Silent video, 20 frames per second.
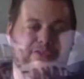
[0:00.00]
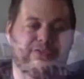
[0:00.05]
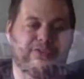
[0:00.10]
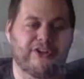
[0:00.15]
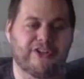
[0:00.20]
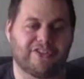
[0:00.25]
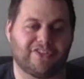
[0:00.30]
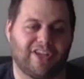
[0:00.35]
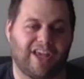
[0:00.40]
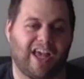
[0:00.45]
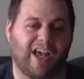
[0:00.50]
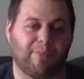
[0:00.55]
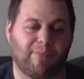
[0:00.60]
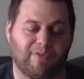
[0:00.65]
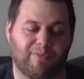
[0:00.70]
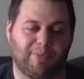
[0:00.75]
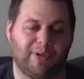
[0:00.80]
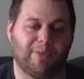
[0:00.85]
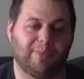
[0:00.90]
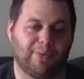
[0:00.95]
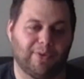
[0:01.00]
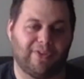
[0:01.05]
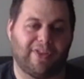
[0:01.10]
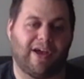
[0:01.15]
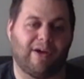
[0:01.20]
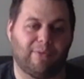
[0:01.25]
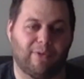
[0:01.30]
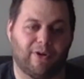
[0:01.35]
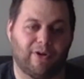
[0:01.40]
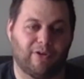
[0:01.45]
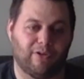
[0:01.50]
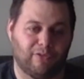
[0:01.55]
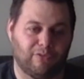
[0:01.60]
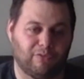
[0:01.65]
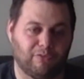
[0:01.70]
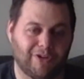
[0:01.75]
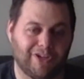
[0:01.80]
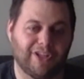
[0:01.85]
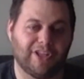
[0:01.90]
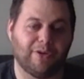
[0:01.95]
first camp of people that were
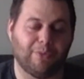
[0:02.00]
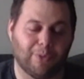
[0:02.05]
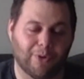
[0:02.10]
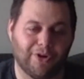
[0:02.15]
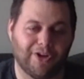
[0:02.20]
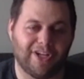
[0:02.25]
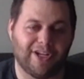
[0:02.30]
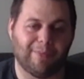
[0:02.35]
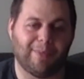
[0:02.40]
really worried